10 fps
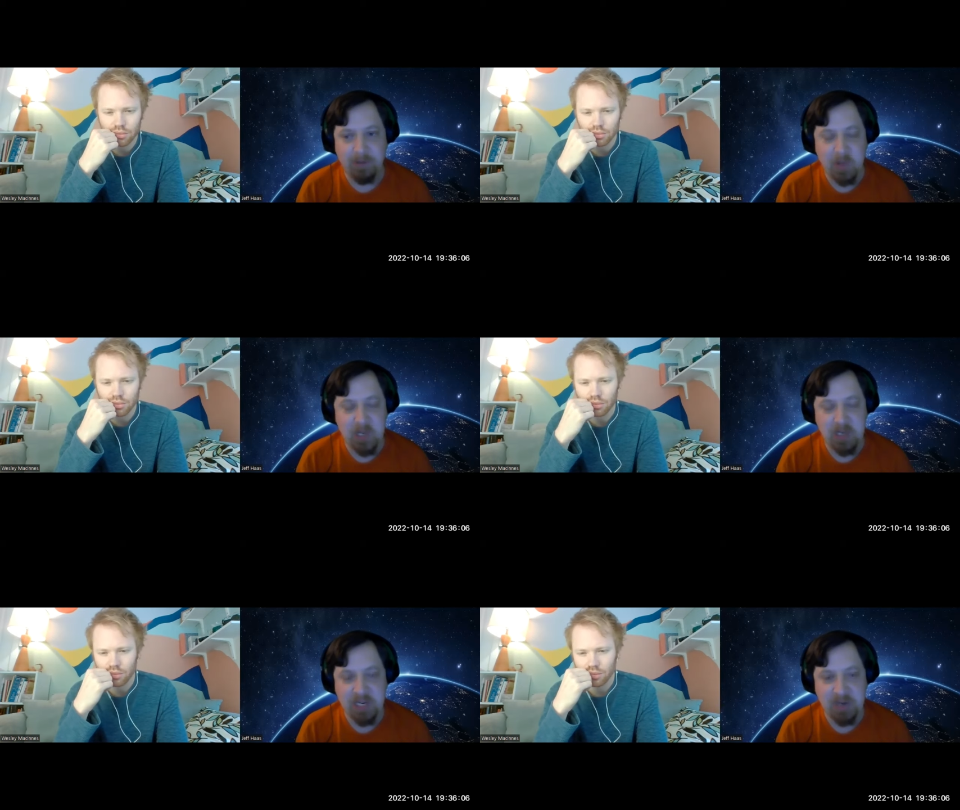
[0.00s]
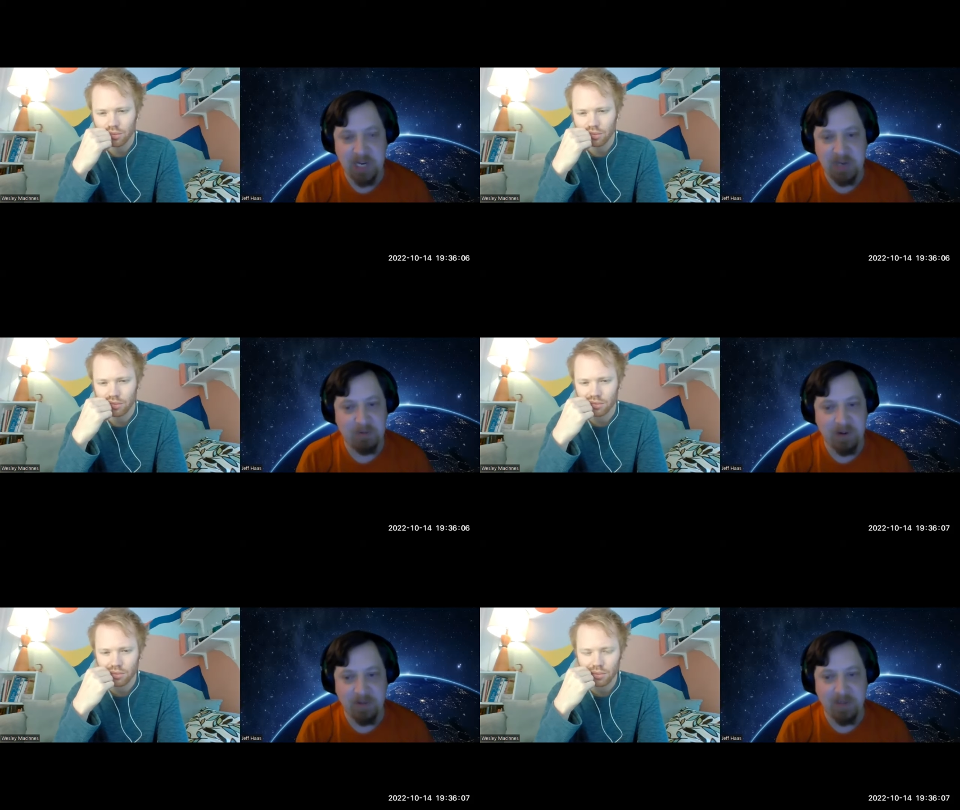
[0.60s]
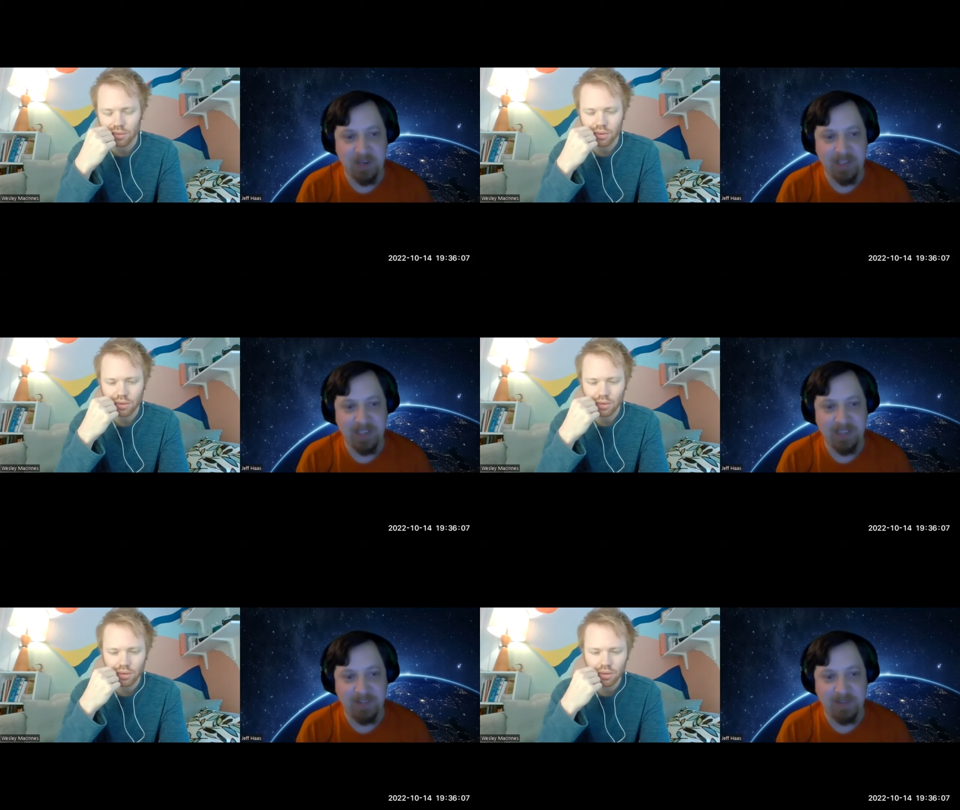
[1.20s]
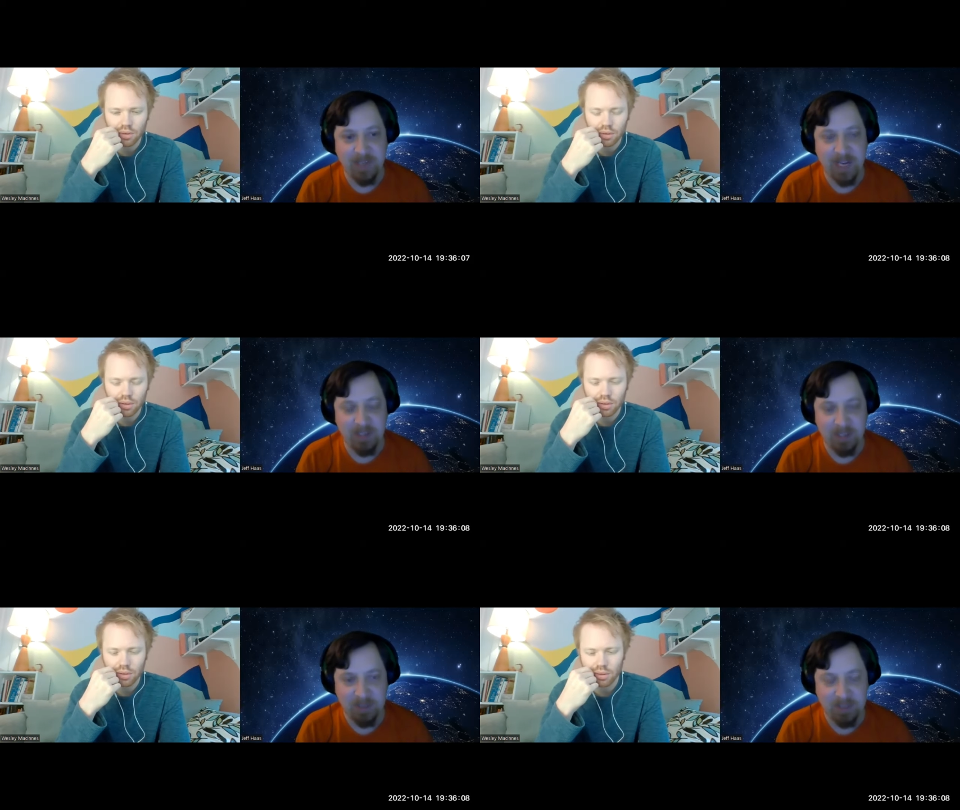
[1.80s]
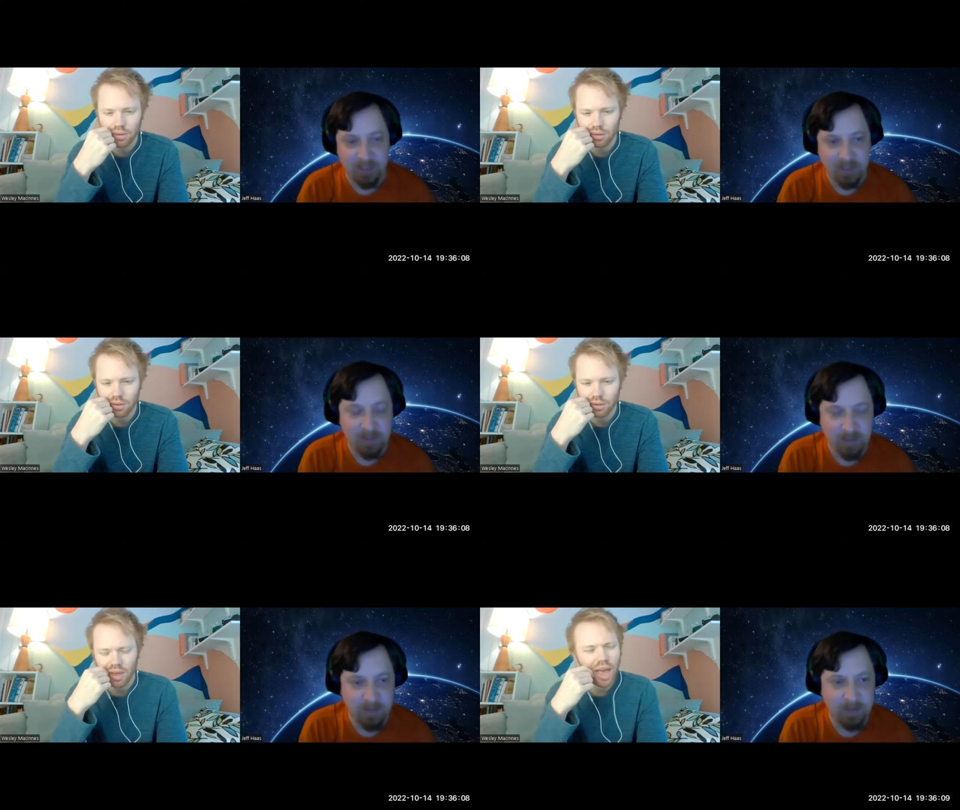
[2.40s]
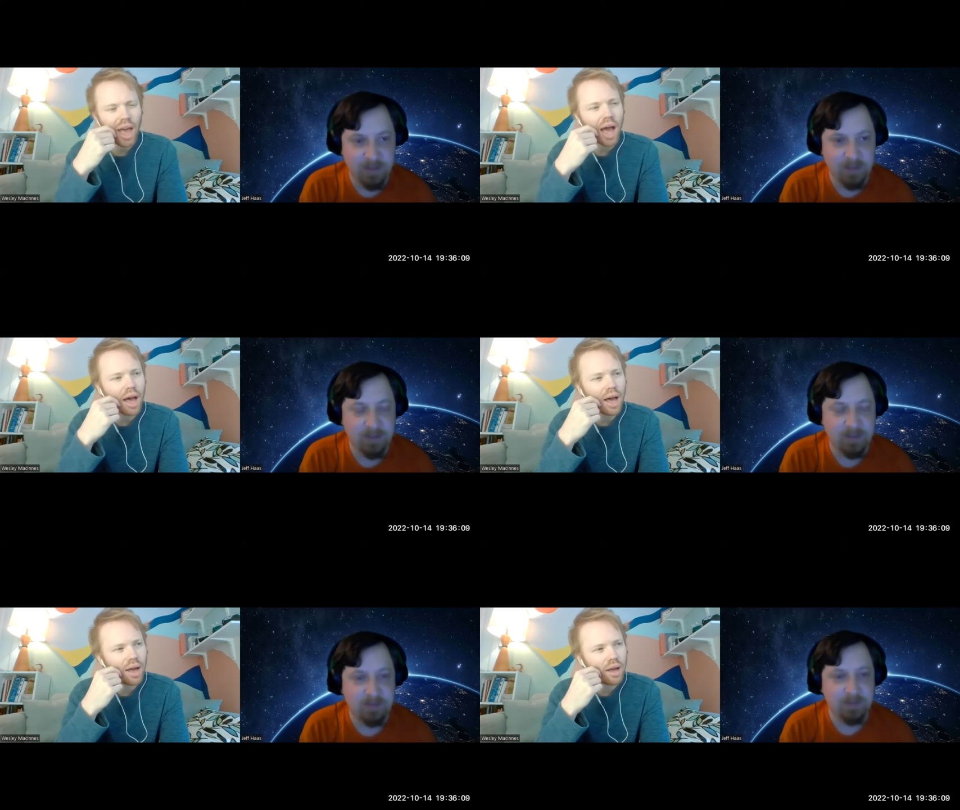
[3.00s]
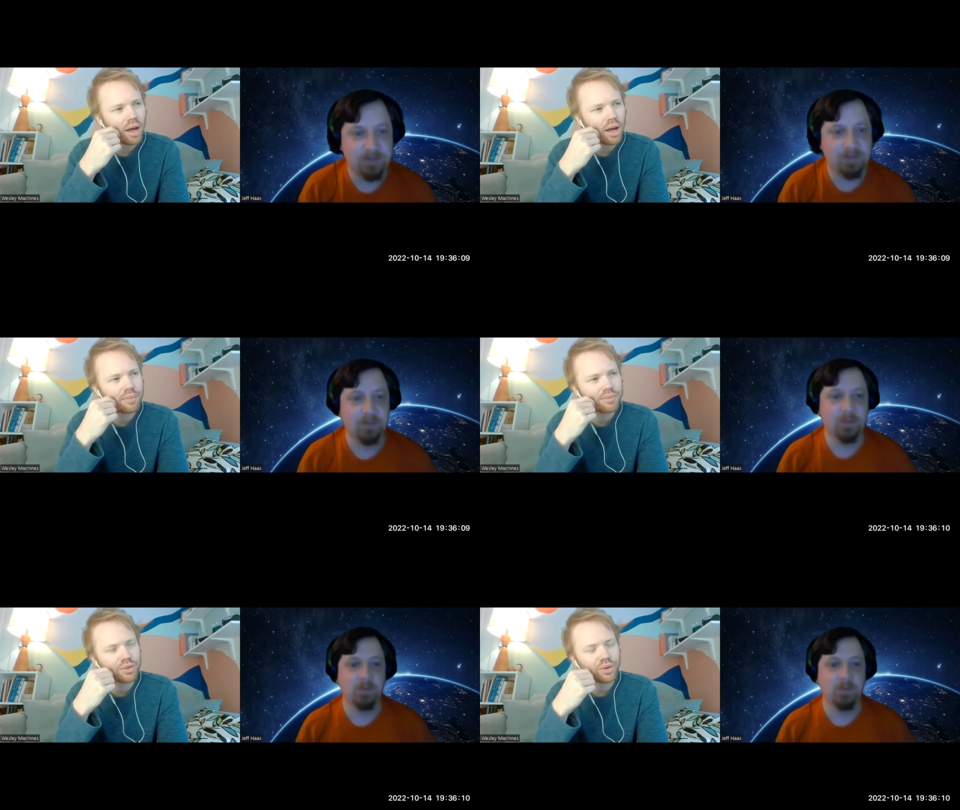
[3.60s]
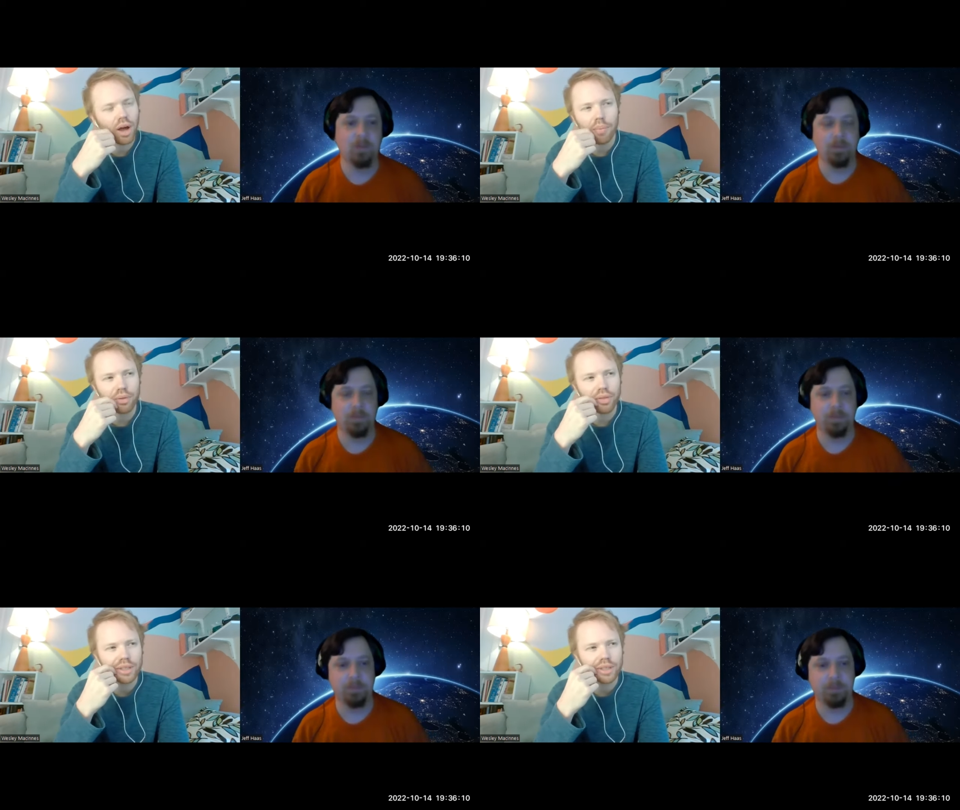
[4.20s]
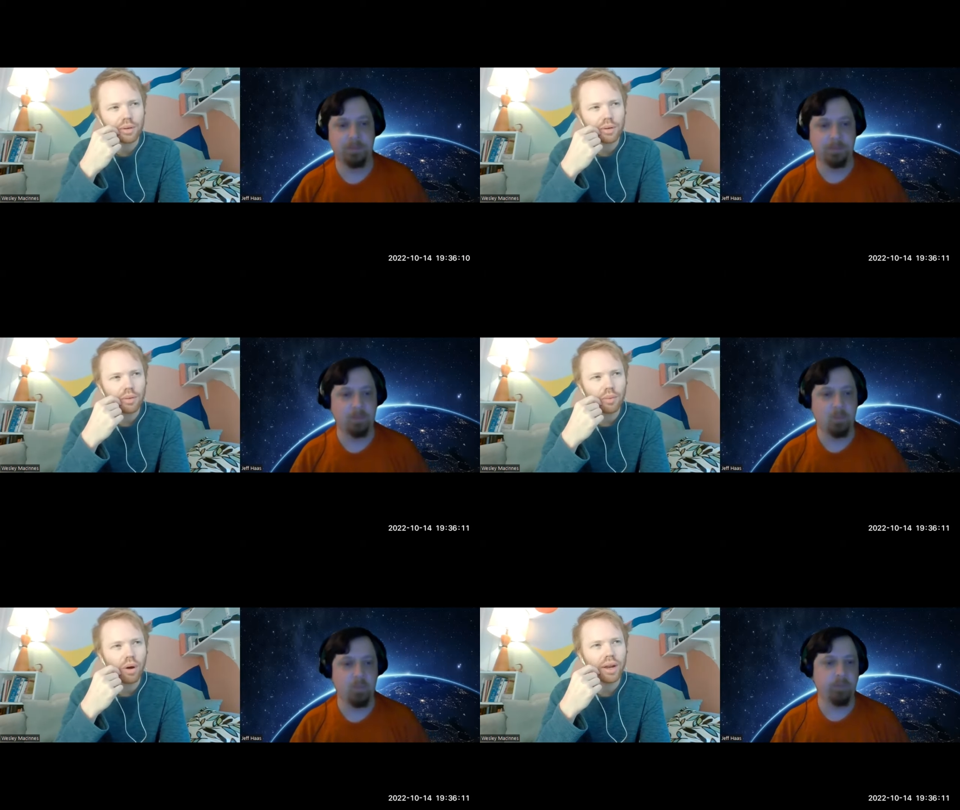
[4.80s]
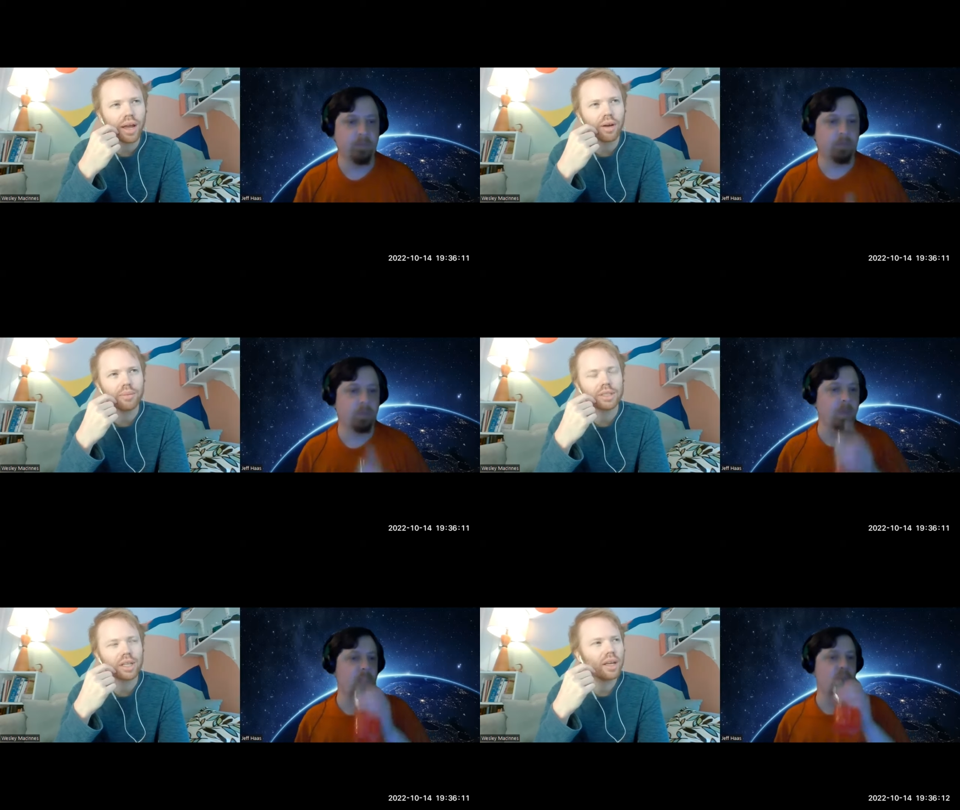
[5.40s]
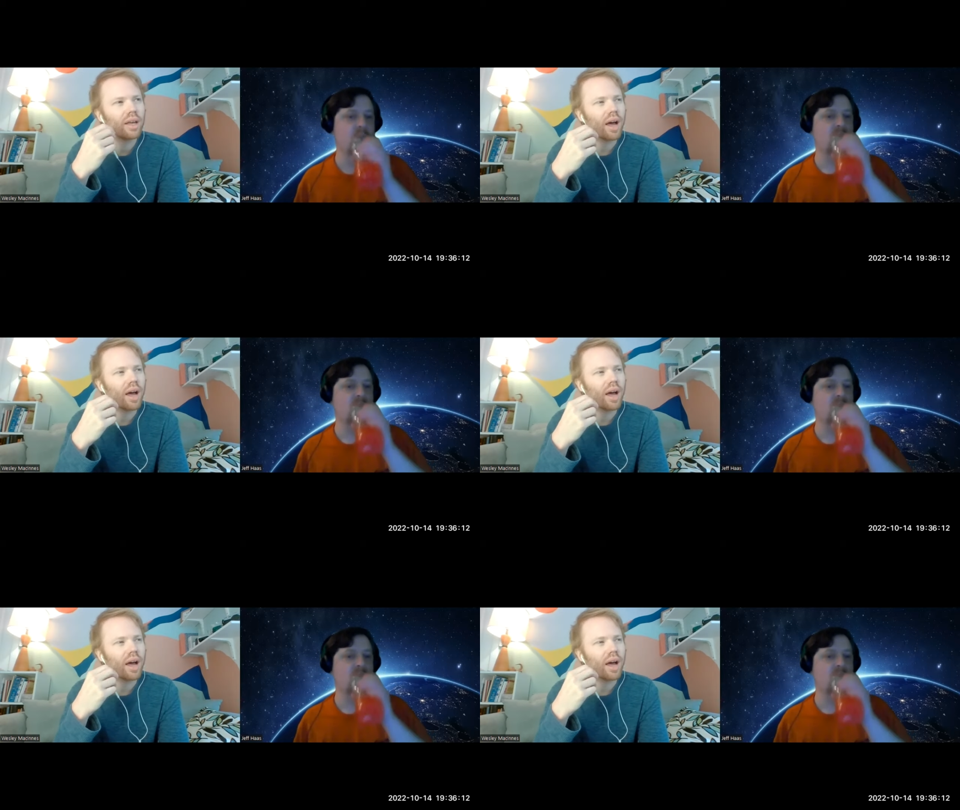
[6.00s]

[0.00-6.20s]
Speaker 1: is the only shot you got. You're in front of the audience. You got to do it.
Speaker 2: Yeah. Um. So a couple things. One, I almost